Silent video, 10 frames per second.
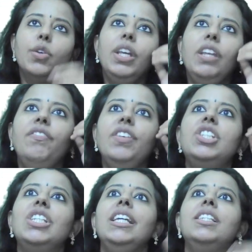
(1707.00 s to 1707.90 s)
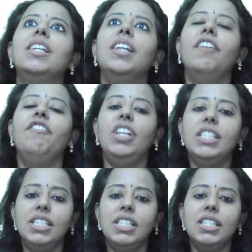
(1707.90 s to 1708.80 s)
So in which each and
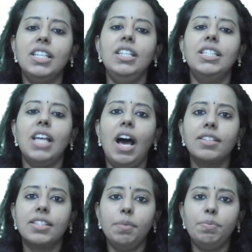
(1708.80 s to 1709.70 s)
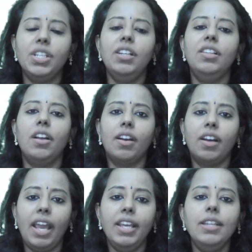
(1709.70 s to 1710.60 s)
every citizen is accepted the
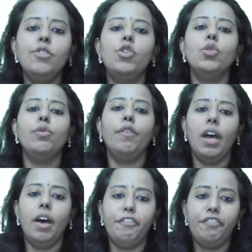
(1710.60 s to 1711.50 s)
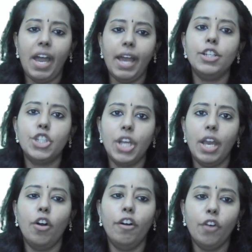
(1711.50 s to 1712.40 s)
right to a fair
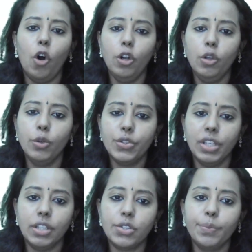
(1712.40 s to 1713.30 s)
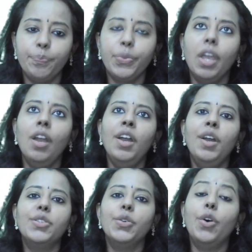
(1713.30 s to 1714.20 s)
share of all those things.
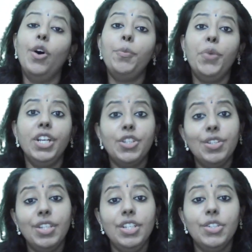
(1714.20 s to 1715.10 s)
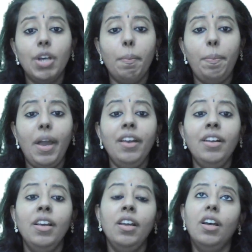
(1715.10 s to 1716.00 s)
So corporations in
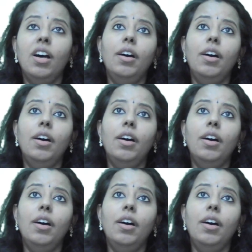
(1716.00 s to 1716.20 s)
Japan,